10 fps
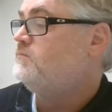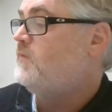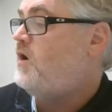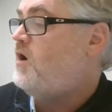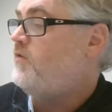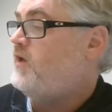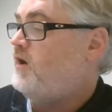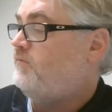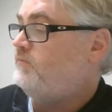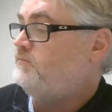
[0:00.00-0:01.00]
a
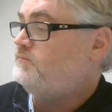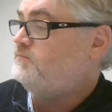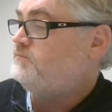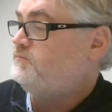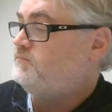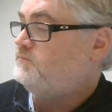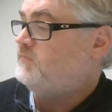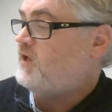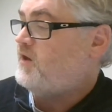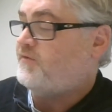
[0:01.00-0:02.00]
lot
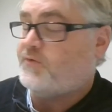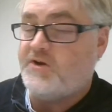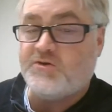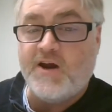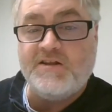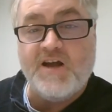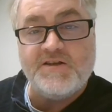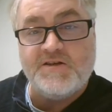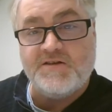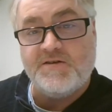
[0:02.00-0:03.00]
of the free trade
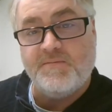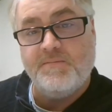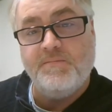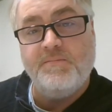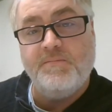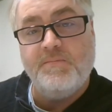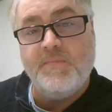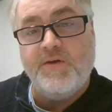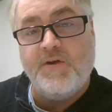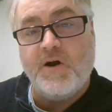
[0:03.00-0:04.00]
dunces
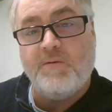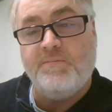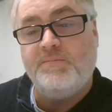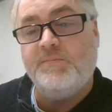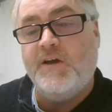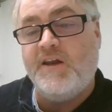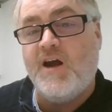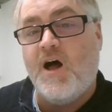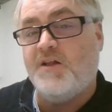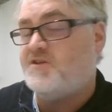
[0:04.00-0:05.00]
and their
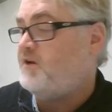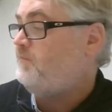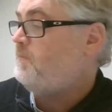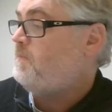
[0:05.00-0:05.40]
ideology.